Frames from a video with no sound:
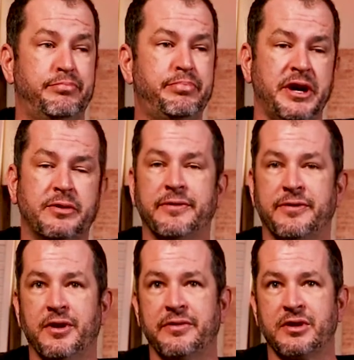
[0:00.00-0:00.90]
Pretty cool
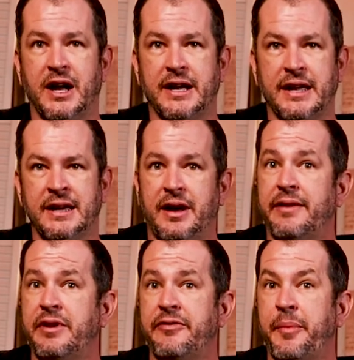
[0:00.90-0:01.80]
for overclocking.
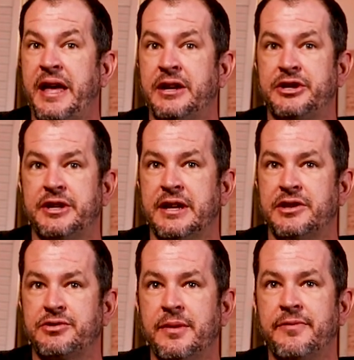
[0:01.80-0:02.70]
I've even managed to get a
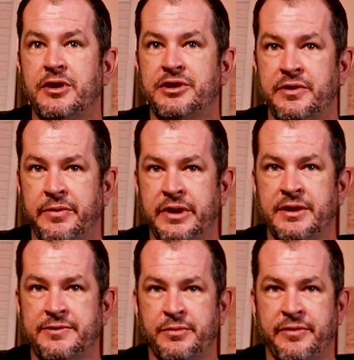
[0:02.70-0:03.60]
stripped version of
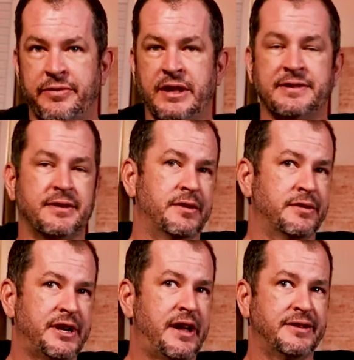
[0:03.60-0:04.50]
Windows from a friend, so
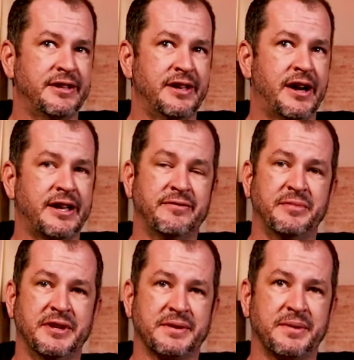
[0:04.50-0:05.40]
shout out to Yaki from
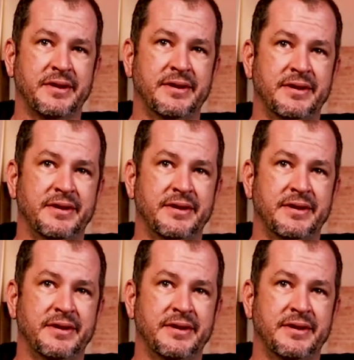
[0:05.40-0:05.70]
Discord.